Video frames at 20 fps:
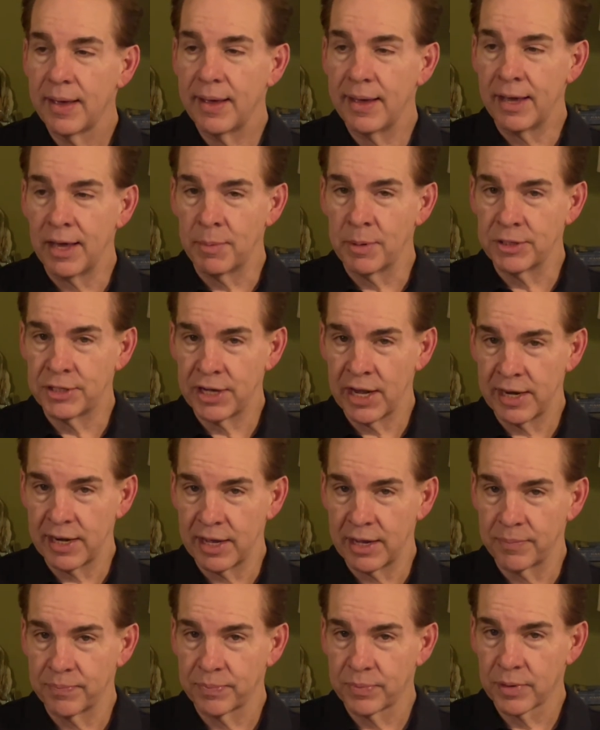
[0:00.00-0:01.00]

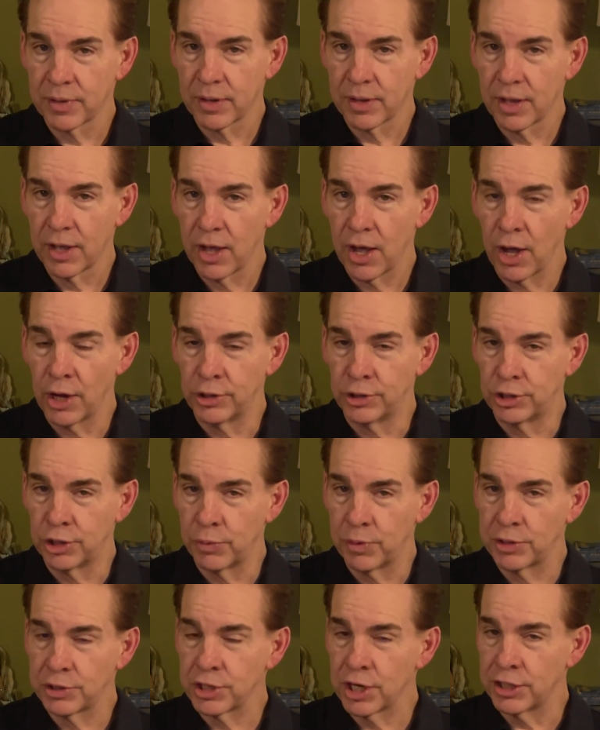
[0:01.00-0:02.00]
imitating a
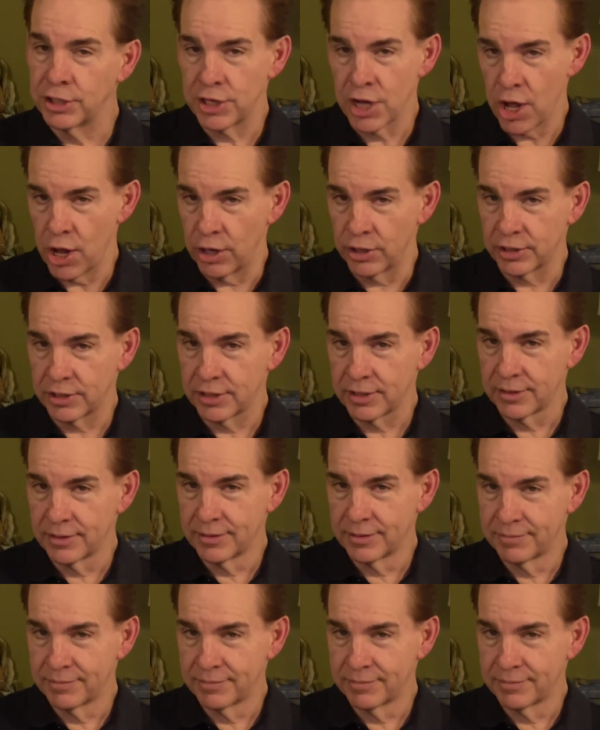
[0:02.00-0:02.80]
Jewish adult